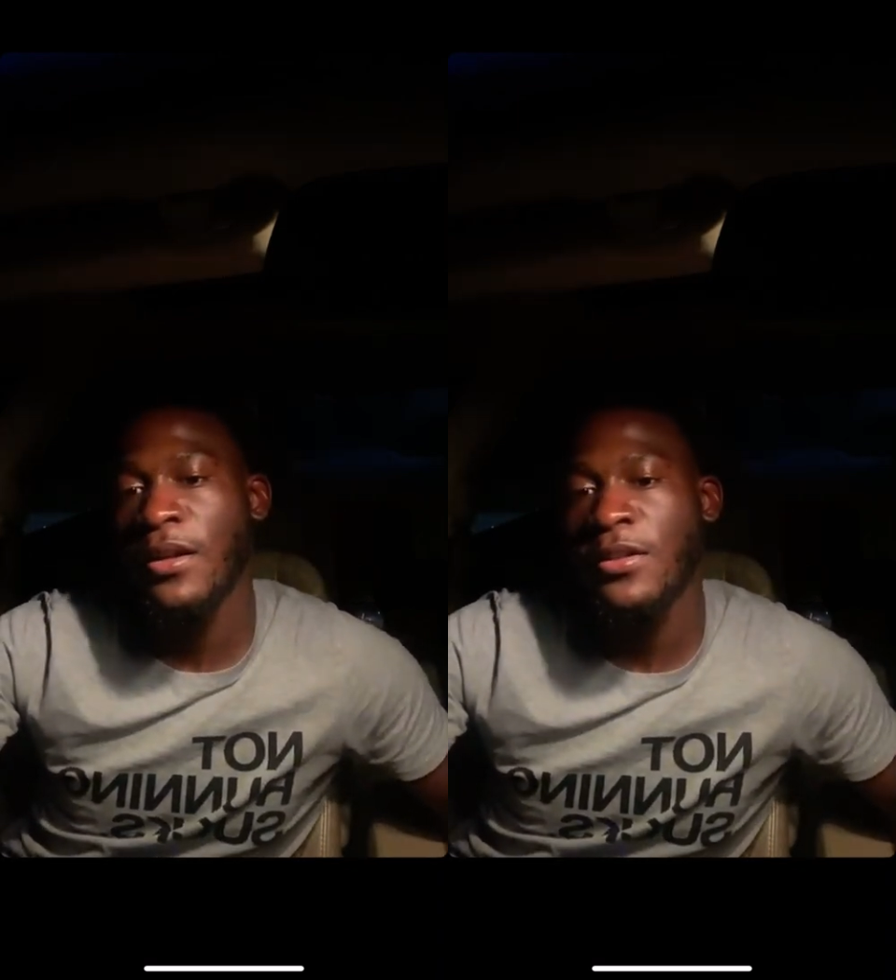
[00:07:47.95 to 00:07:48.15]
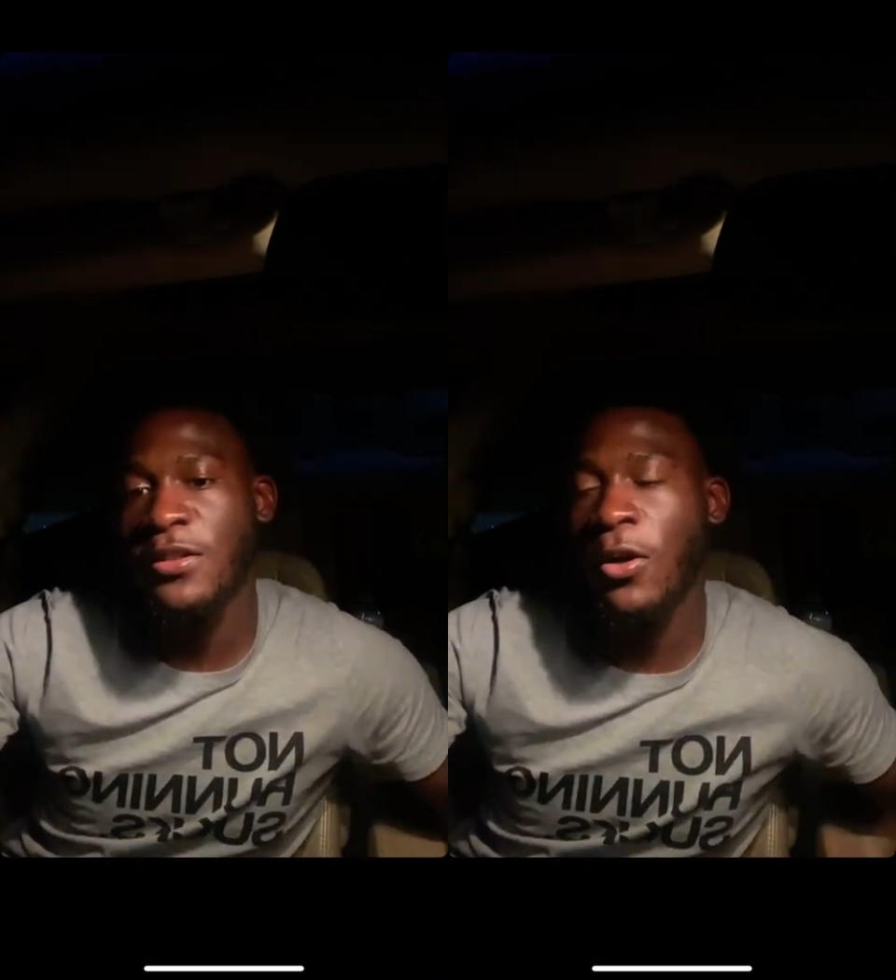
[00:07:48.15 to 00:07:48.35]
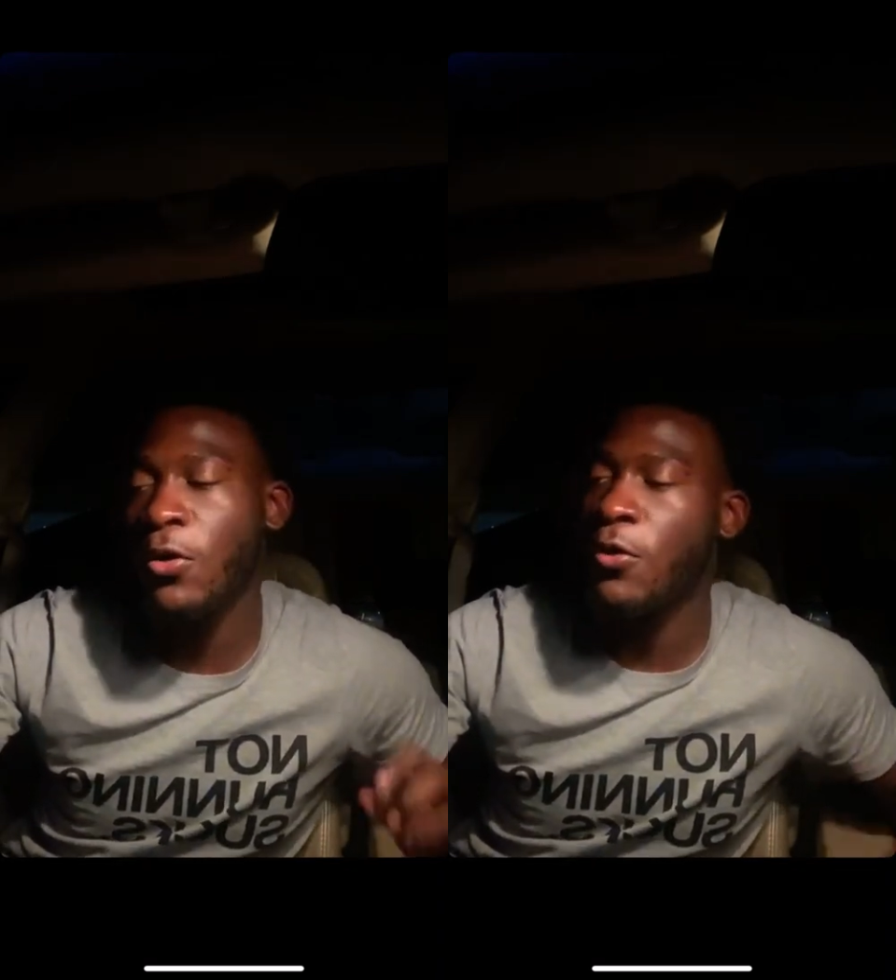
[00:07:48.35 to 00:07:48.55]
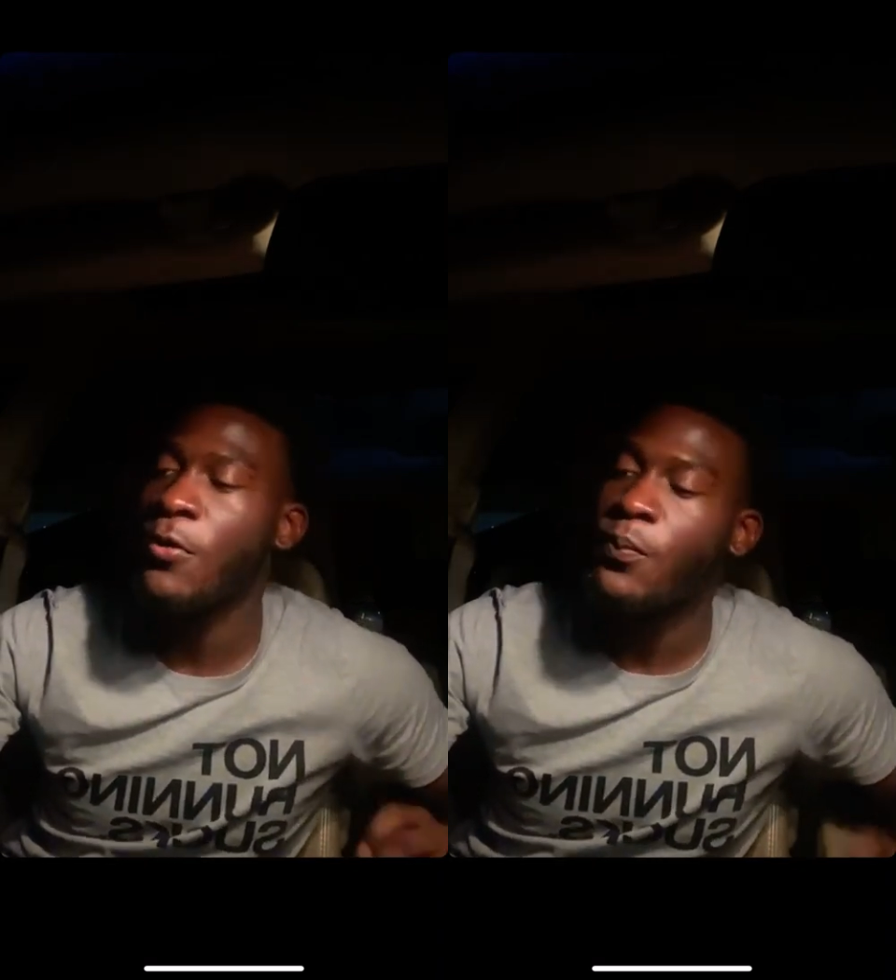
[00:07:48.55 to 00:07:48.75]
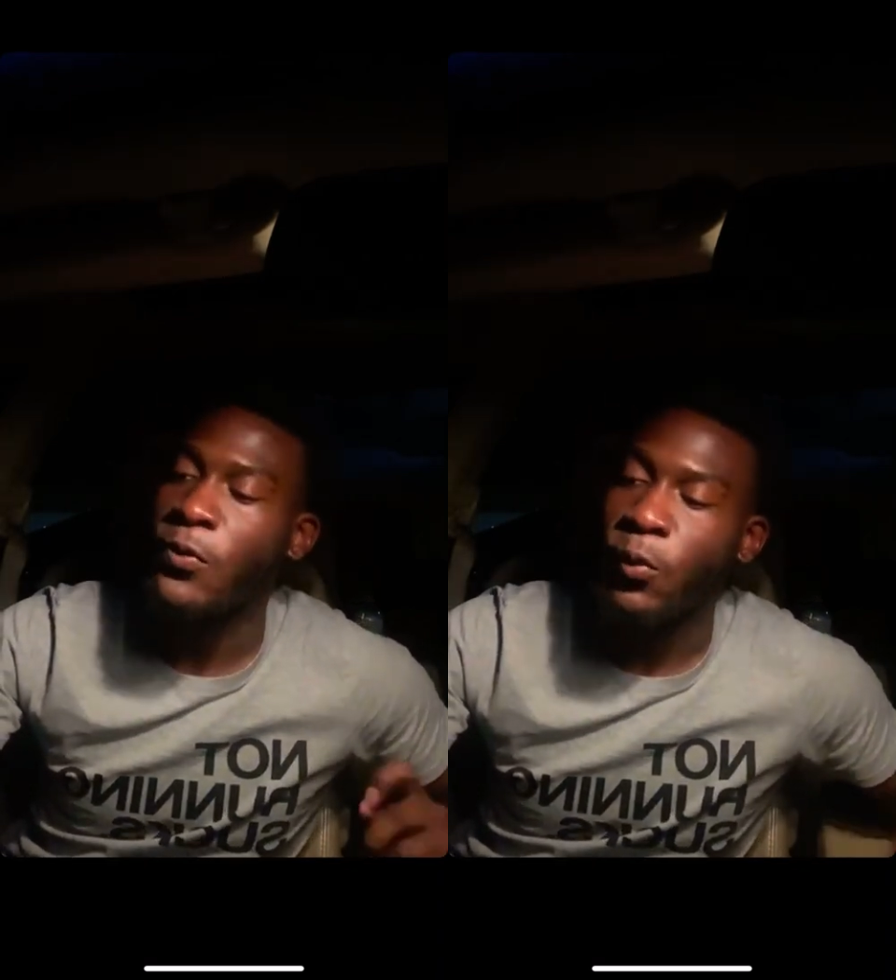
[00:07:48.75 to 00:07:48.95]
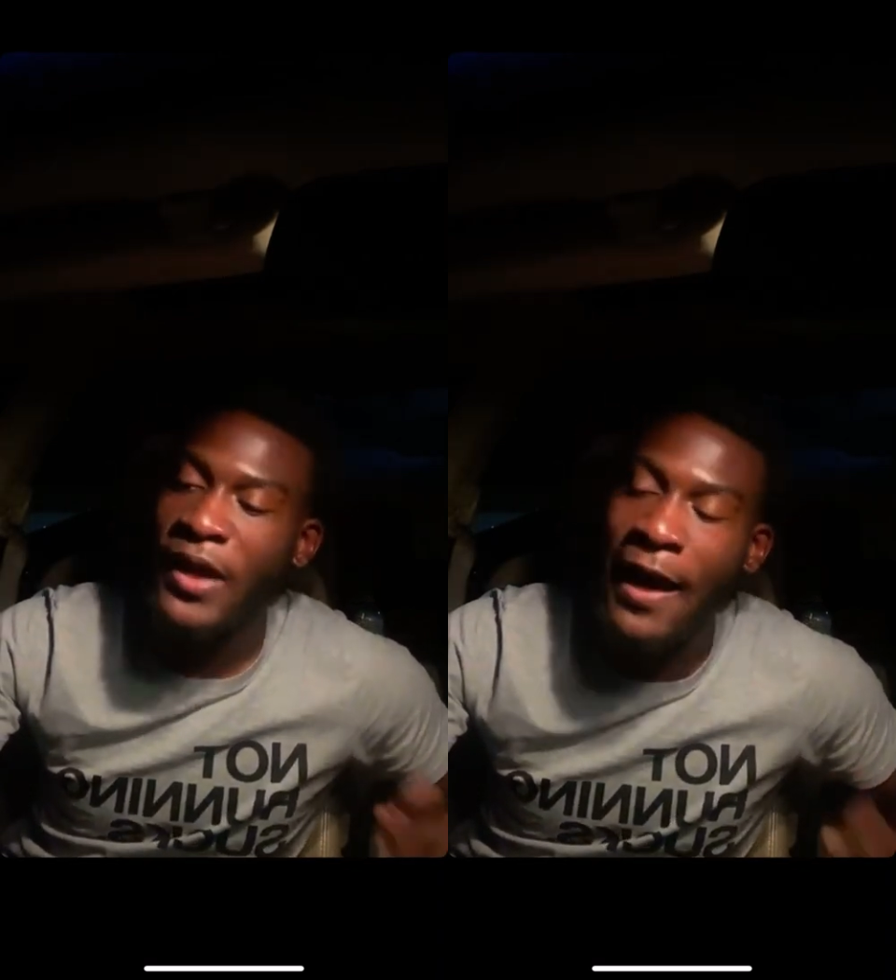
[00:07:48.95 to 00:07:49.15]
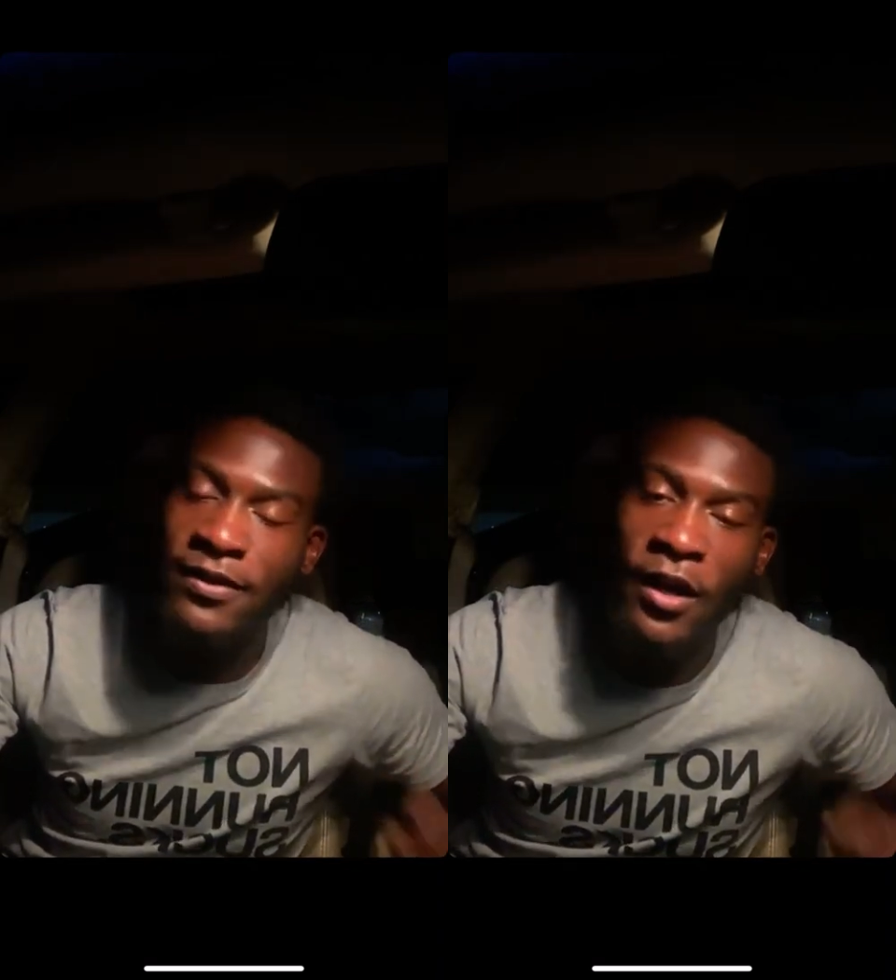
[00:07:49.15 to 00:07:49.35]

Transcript: So we have